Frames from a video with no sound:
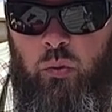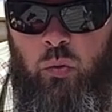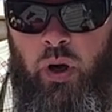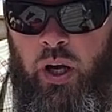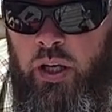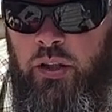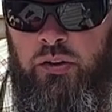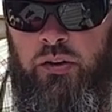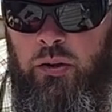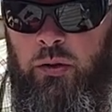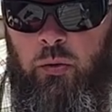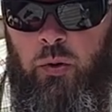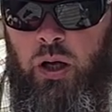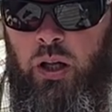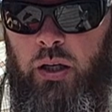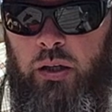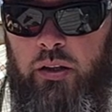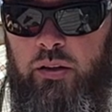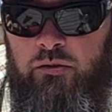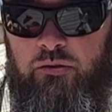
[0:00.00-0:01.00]
excellent
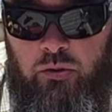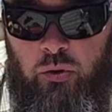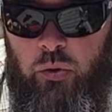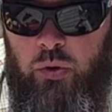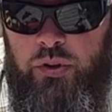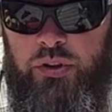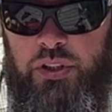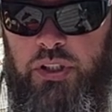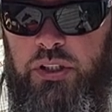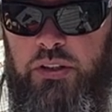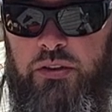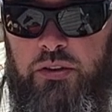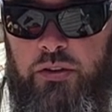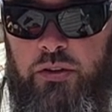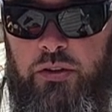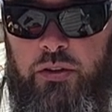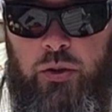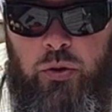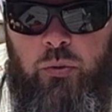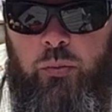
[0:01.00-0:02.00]
quality four-season
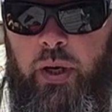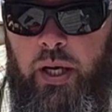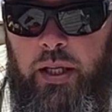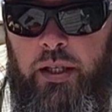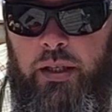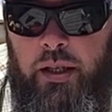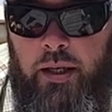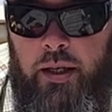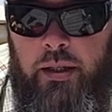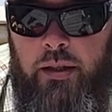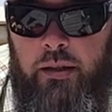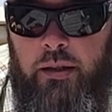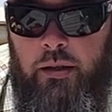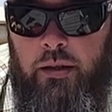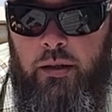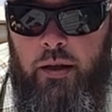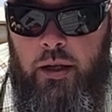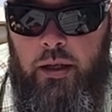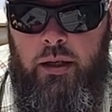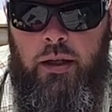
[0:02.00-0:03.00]
two-man tent
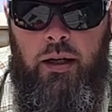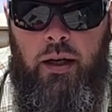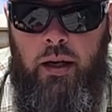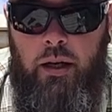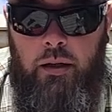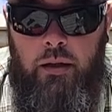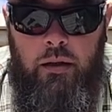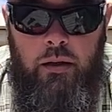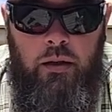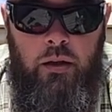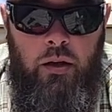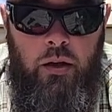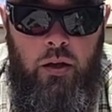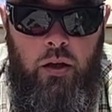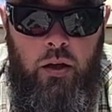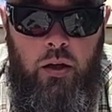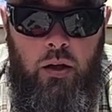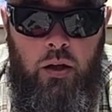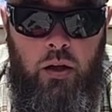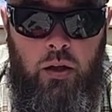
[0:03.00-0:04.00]
and they got a
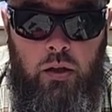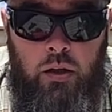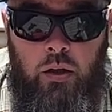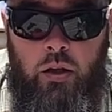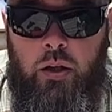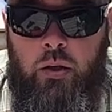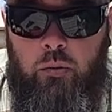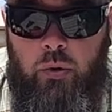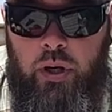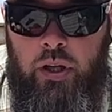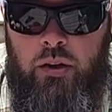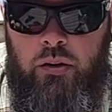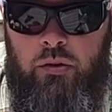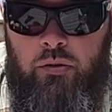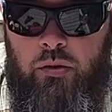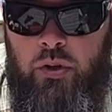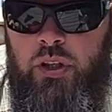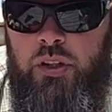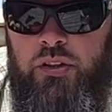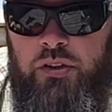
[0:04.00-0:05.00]
lightweight
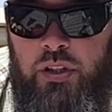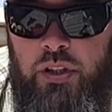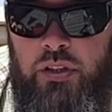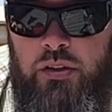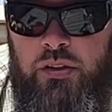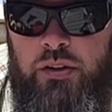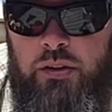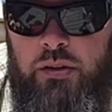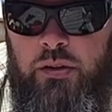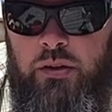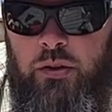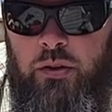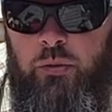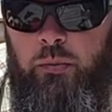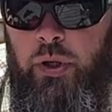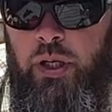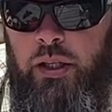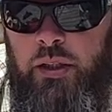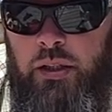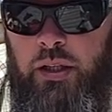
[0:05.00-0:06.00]
three-season
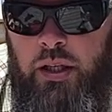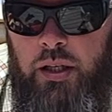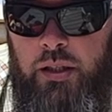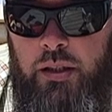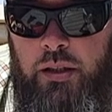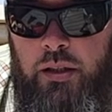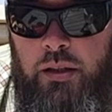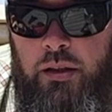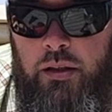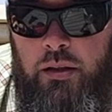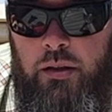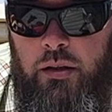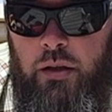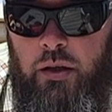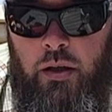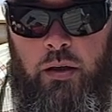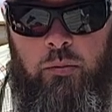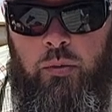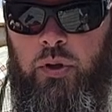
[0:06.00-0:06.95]
two-man tent, I'm